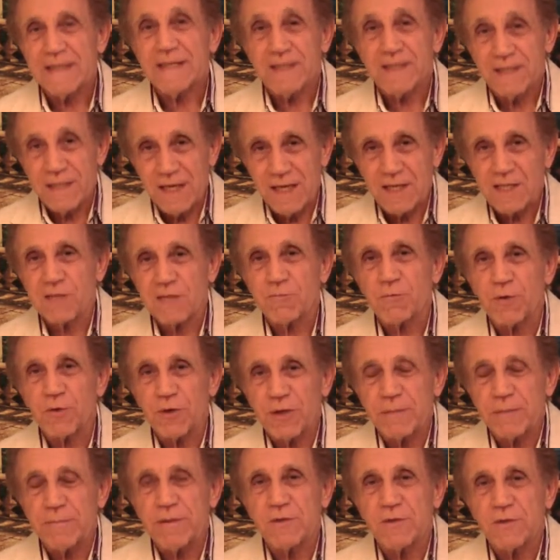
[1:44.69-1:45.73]
Yes, we're
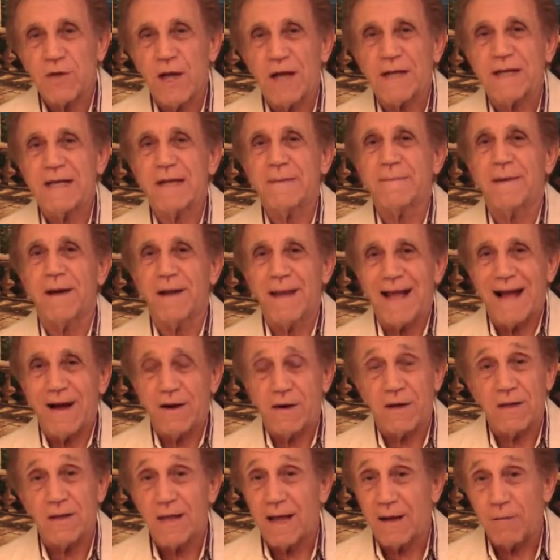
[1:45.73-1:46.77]
going to be talking about
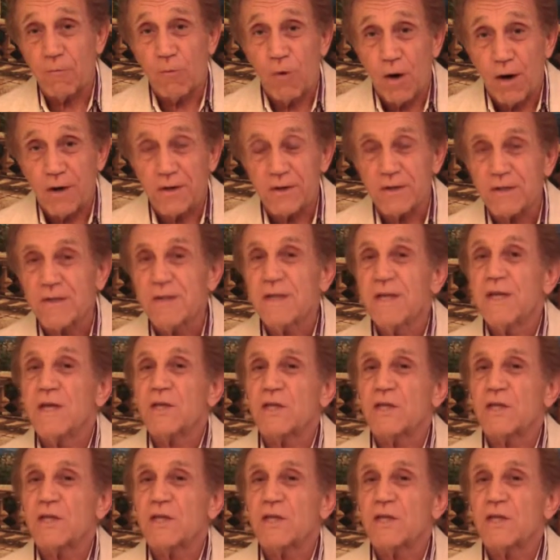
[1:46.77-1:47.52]
alkaline water.